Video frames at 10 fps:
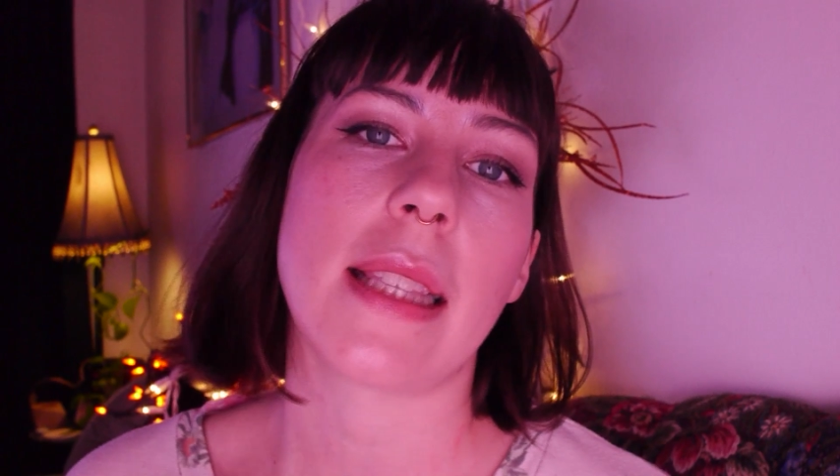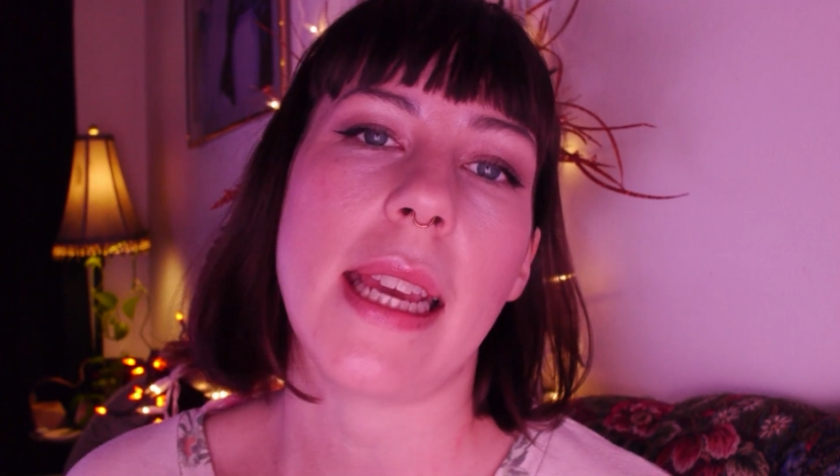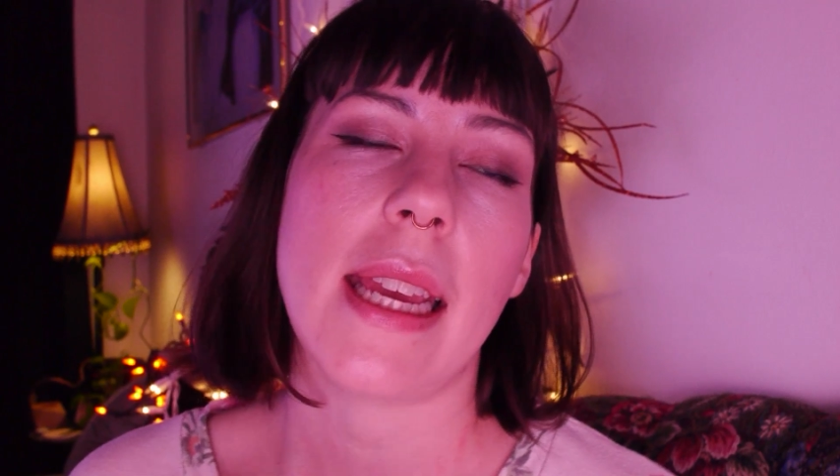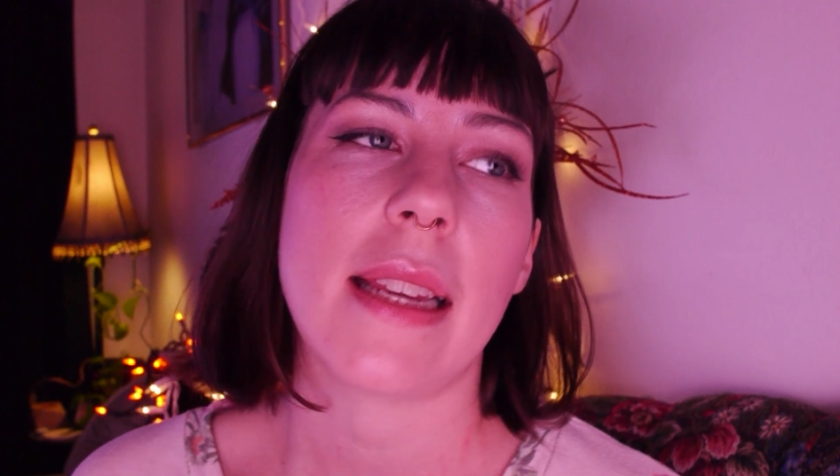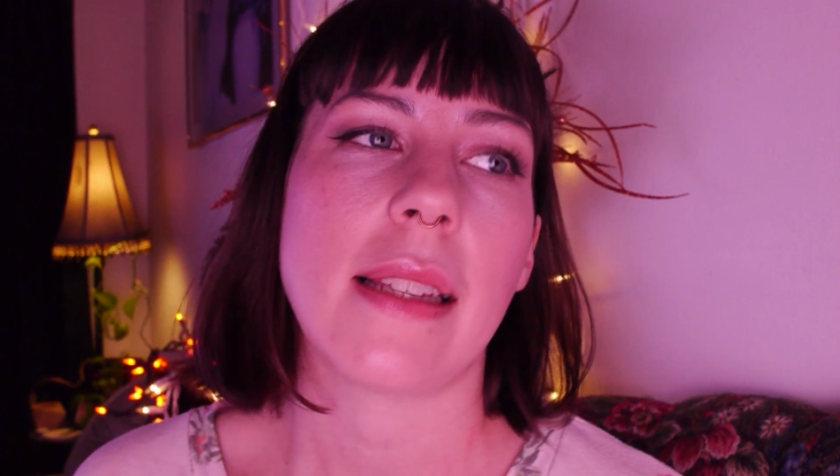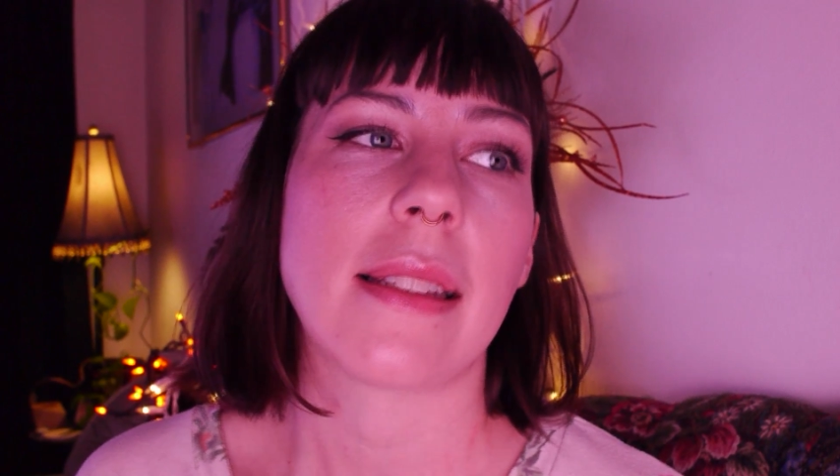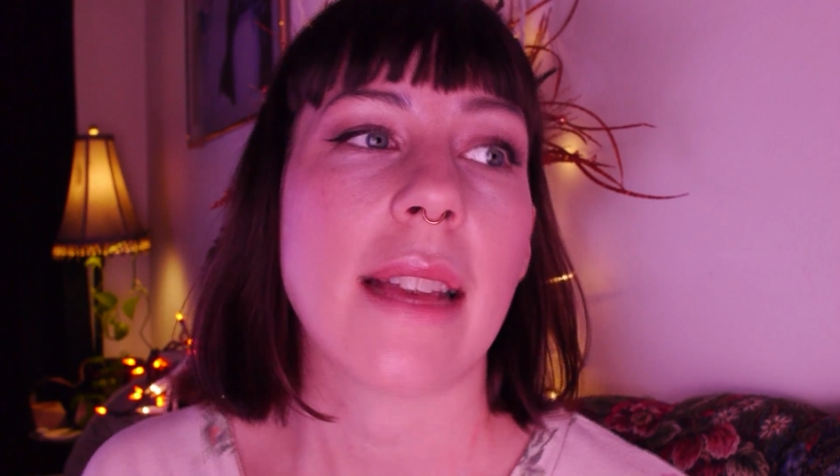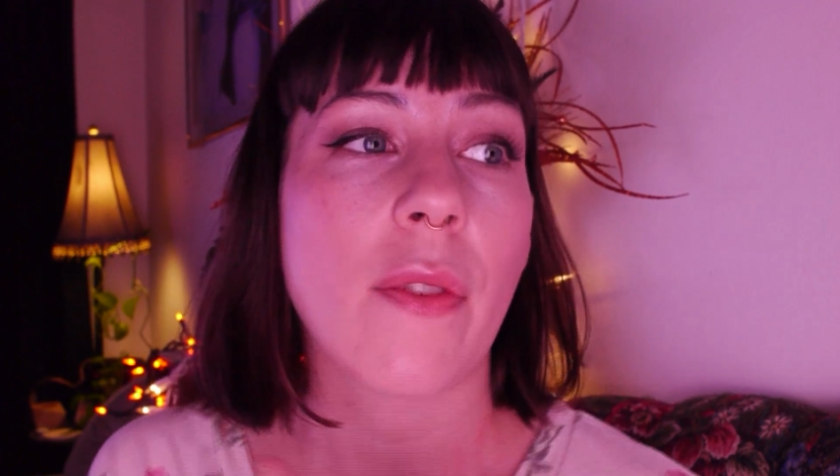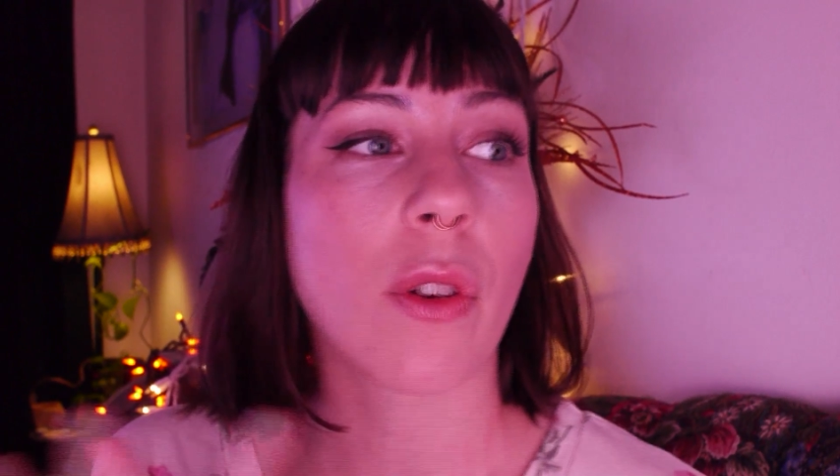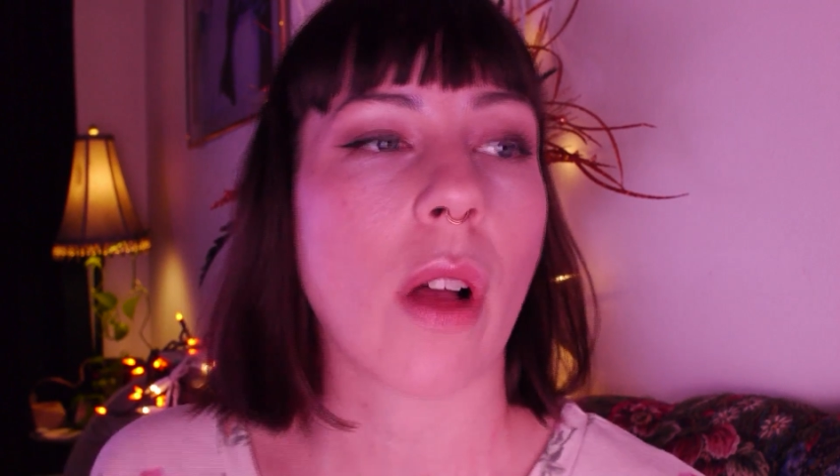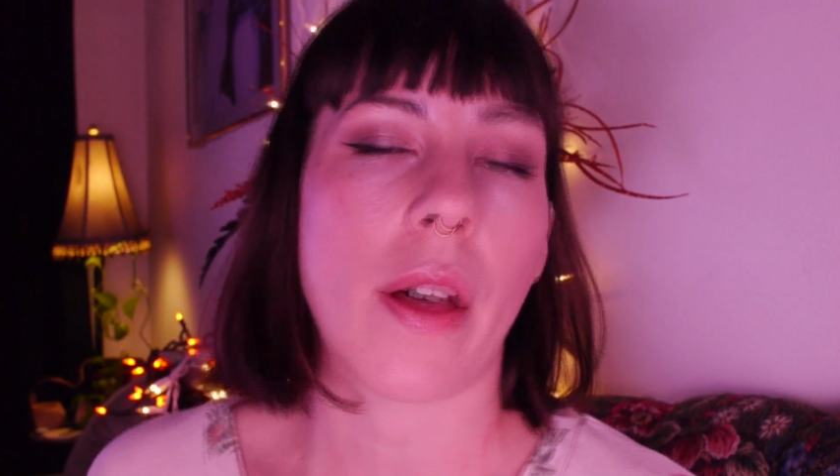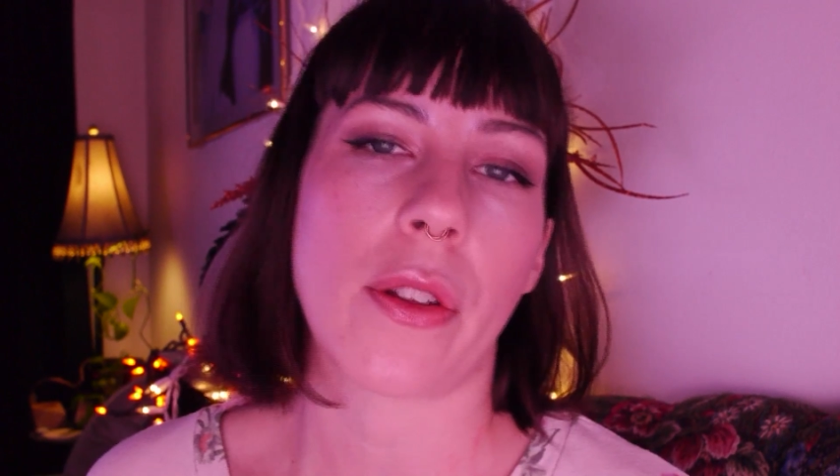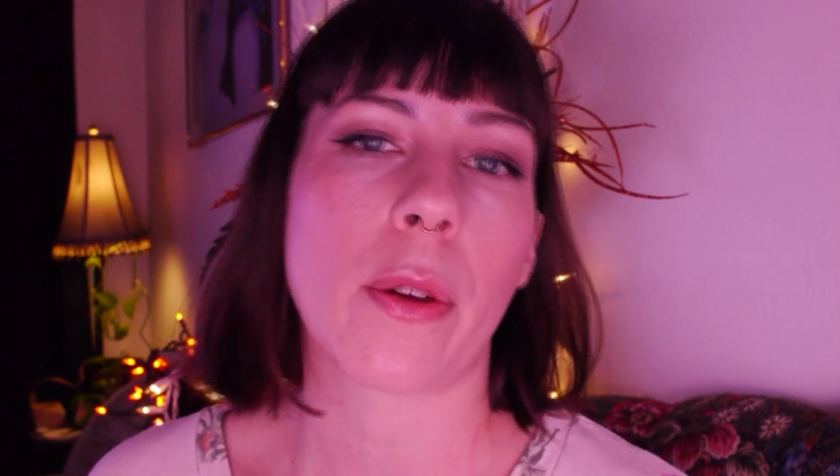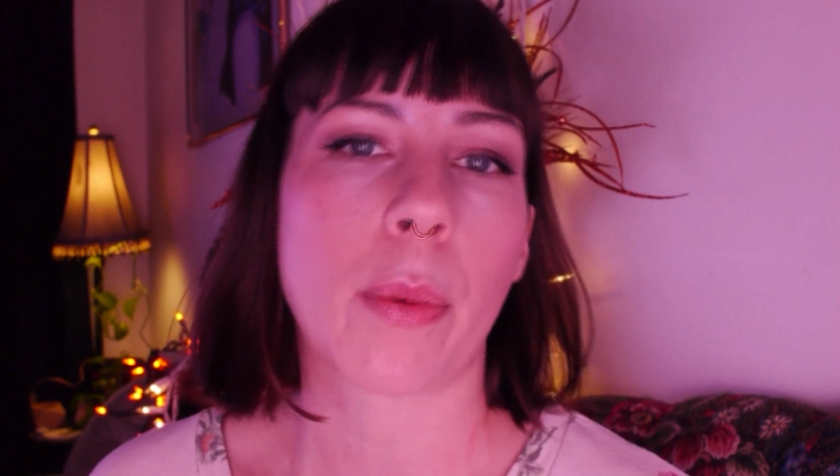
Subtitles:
in several other